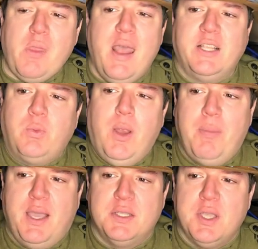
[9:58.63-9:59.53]
And it's weird
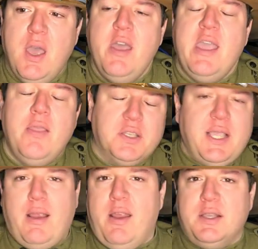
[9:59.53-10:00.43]
because in those
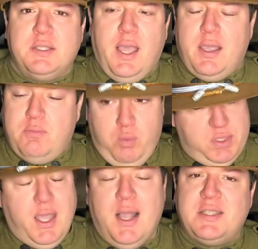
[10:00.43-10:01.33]
areas, like
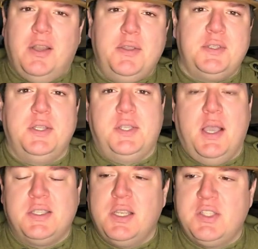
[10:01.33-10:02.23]
Wisconsin, I'll use it
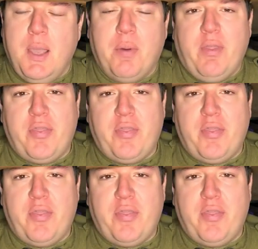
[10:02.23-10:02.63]
as an example, the